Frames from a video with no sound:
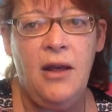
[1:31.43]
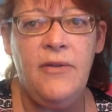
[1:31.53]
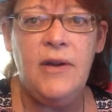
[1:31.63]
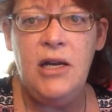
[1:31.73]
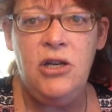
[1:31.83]
All
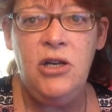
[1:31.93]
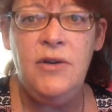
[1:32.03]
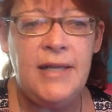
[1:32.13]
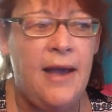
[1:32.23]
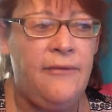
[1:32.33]
they've got to do
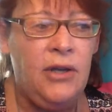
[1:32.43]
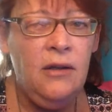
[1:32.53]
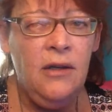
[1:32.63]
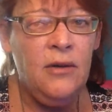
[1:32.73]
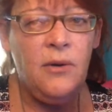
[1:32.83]
is have
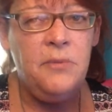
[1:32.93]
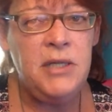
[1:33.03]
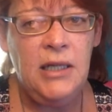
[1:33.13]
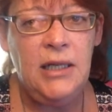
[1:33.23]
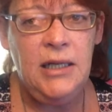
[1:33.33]

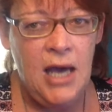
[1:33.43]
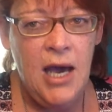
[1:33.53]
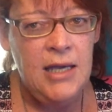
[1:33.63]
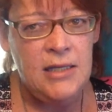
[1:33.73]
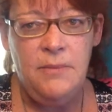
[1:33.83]
reptilian
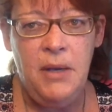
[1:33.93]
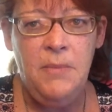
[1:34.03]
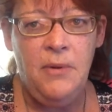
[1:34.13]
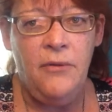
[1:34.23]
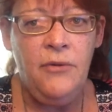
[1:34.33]
eyes, and
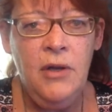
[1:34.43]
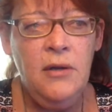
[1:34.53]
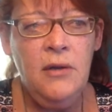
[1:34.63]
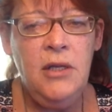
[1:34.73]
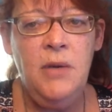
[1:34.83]

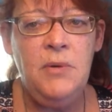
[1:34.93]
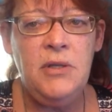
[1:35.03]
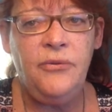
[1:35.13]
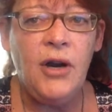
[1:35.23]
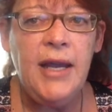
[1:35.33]

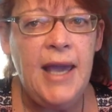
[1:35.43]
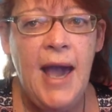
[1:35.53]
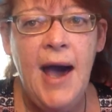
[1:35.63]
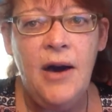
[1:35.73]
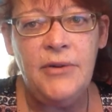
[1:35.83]
humans freak
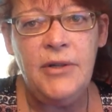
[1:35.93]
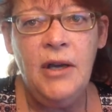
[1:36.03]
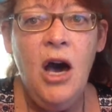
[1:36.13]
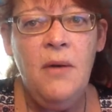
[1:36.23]
out.